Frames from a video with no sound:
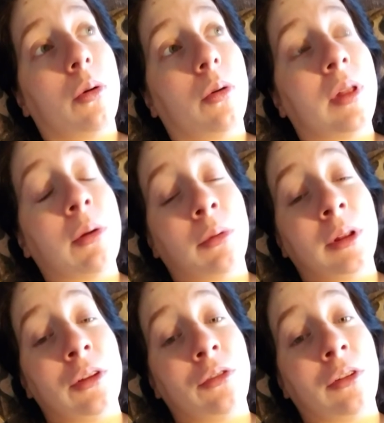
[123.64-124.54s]
That
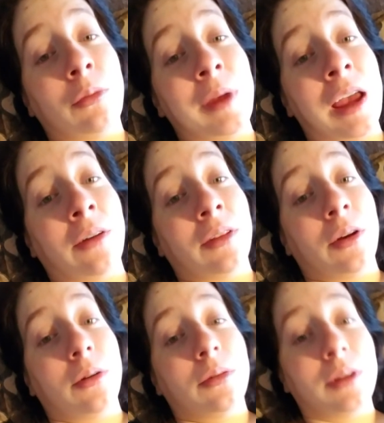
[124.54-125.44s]
really stressed me out
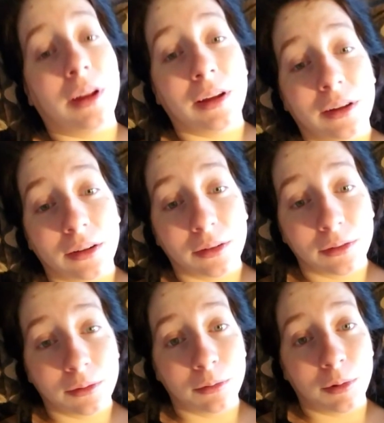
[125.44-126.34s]
though. Like,
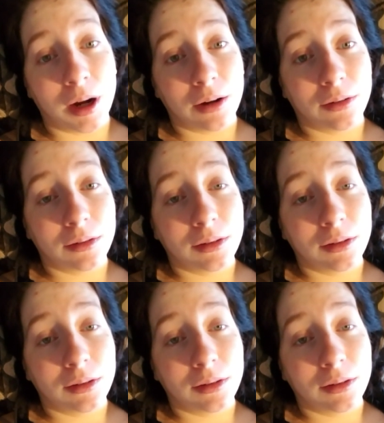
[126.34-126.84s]
wow.